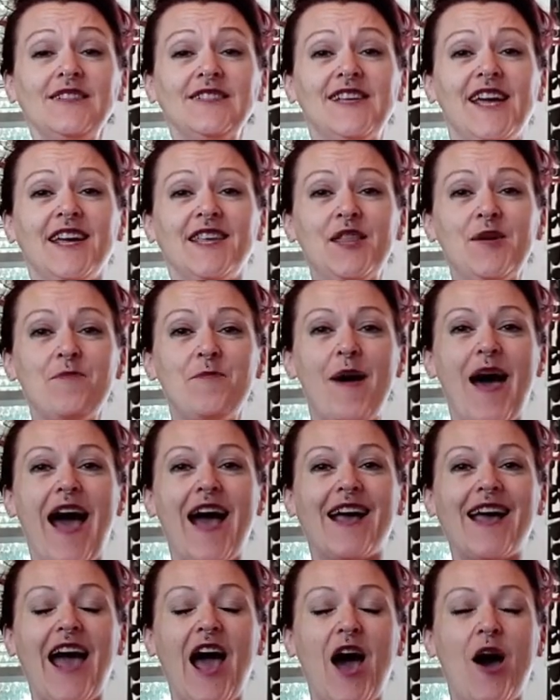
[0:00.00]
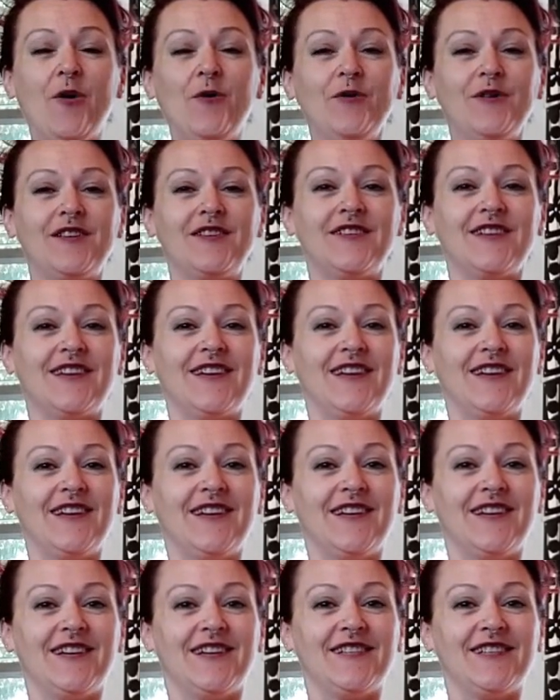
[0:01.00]
Take them back out
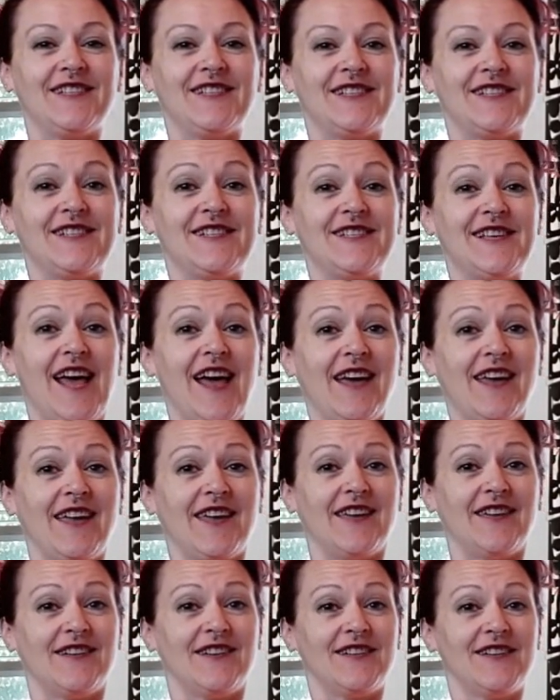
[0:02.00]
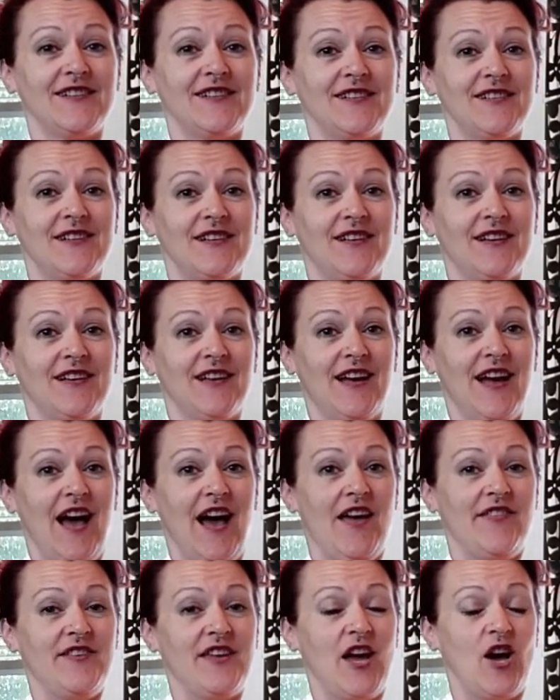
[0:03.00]
to second,
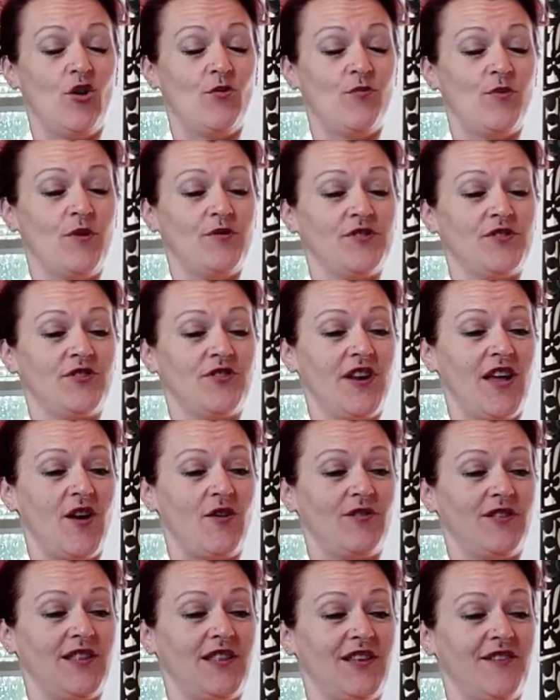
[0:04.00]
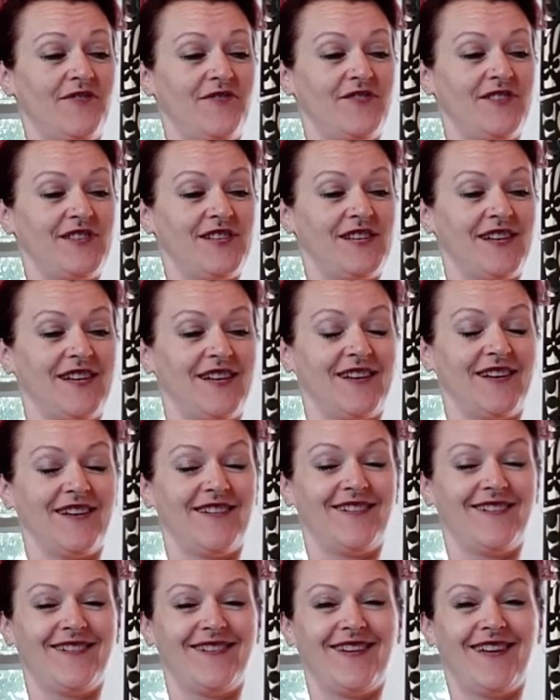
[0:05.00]
and the elbows are now lifting
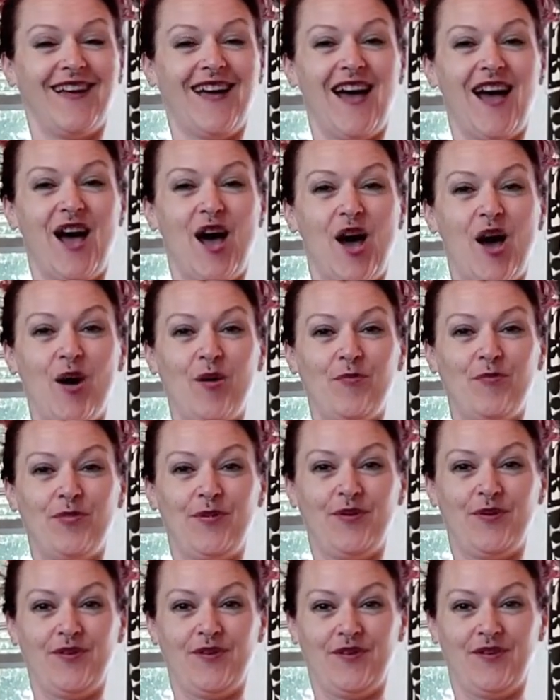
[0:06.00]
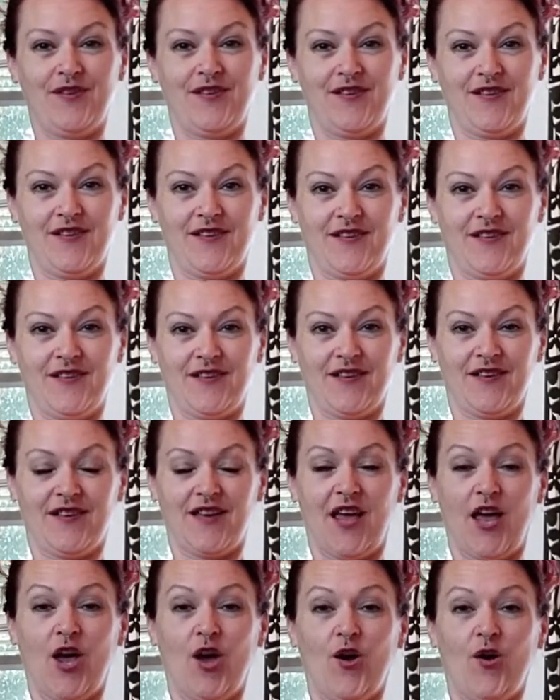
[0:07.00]
up.
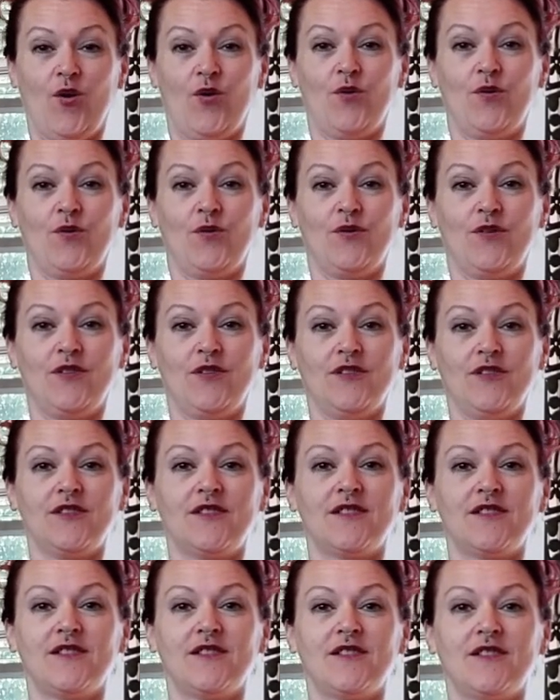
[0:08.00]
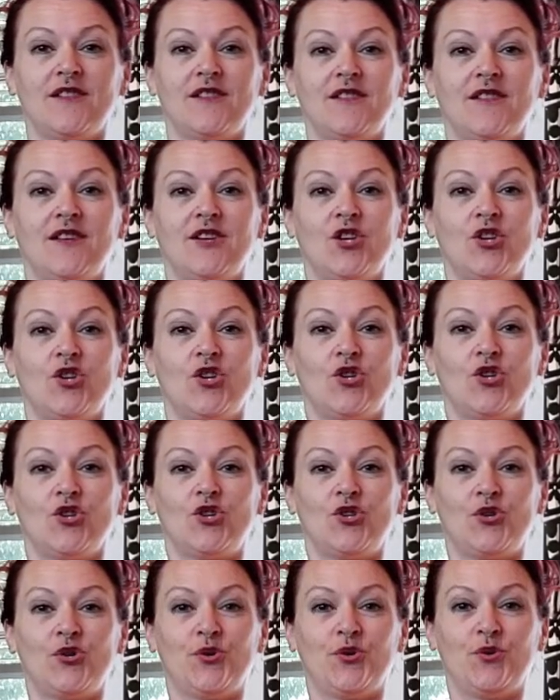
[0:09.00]
Okay, hold.
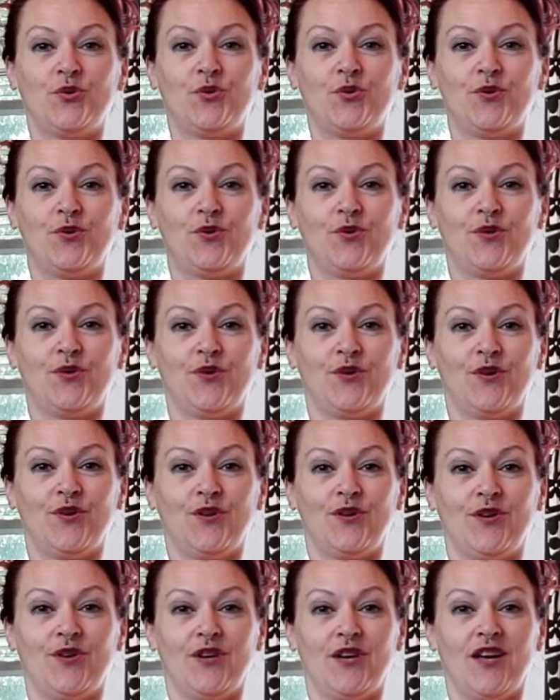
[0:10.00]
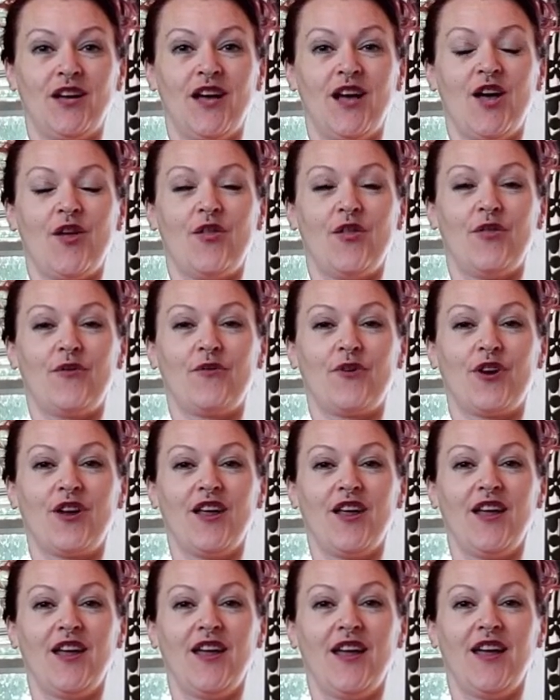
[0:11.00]
2,
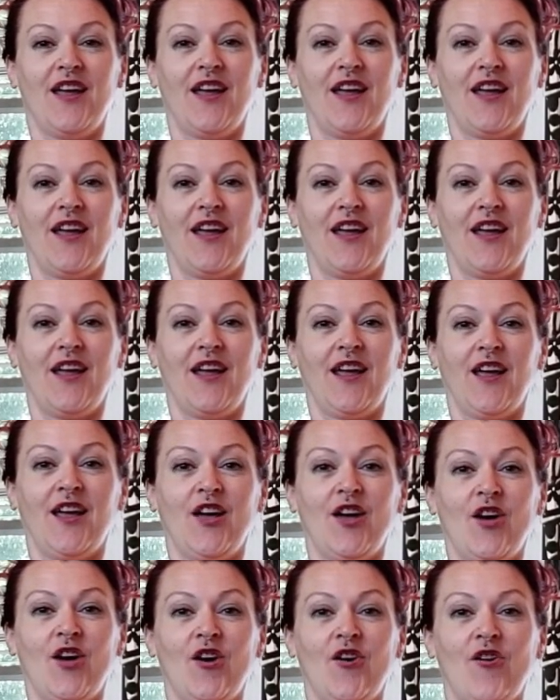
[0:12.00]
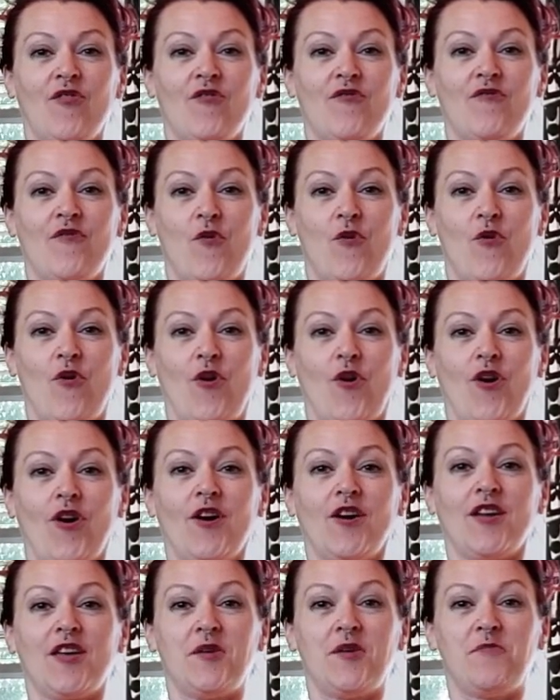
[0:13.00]
3, 4,
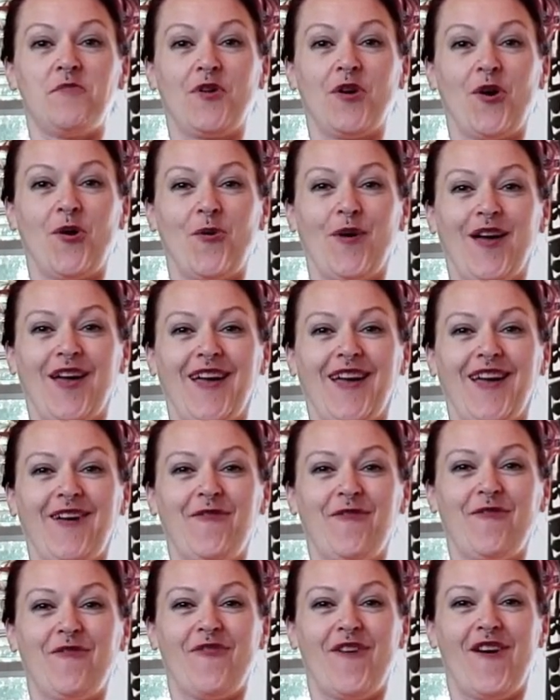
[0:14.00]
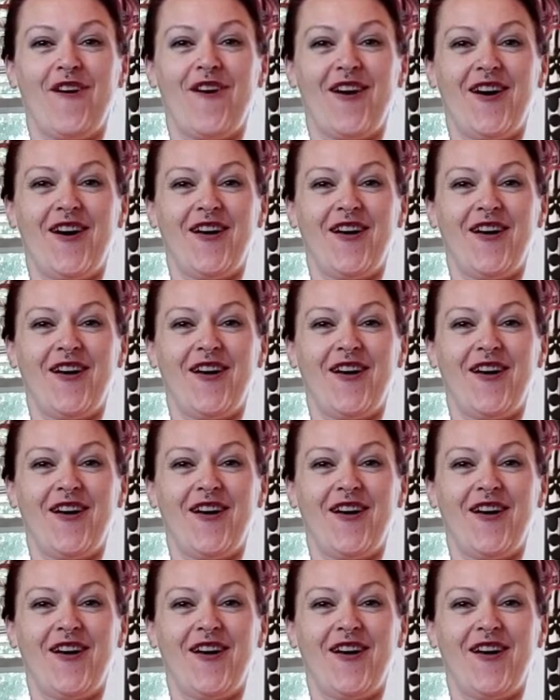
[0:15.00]
keep going. 5,